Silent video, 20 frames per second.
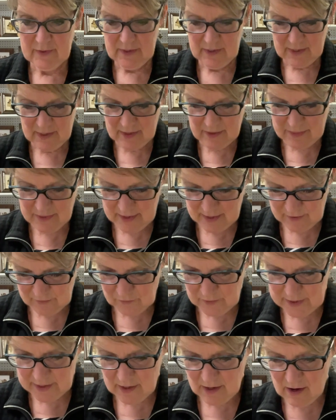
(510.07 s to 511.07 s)
And then
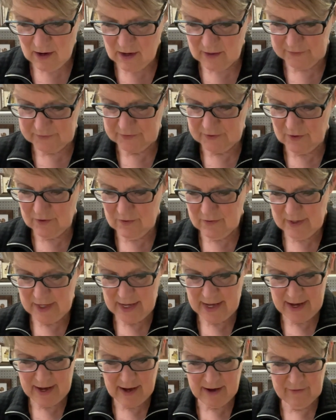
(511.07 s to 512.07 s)
we also
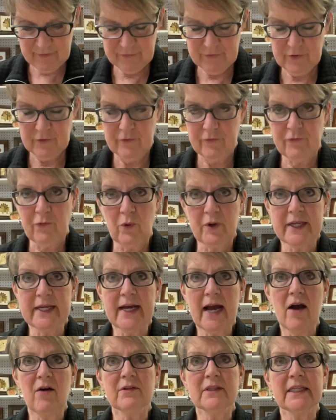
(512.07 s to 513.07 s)
have 40
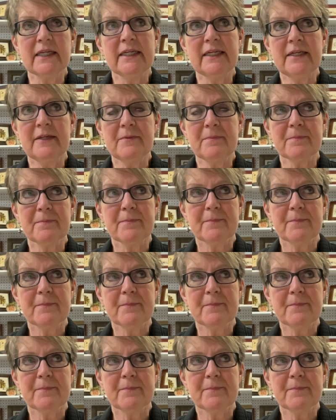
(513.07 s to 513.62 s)
count linen,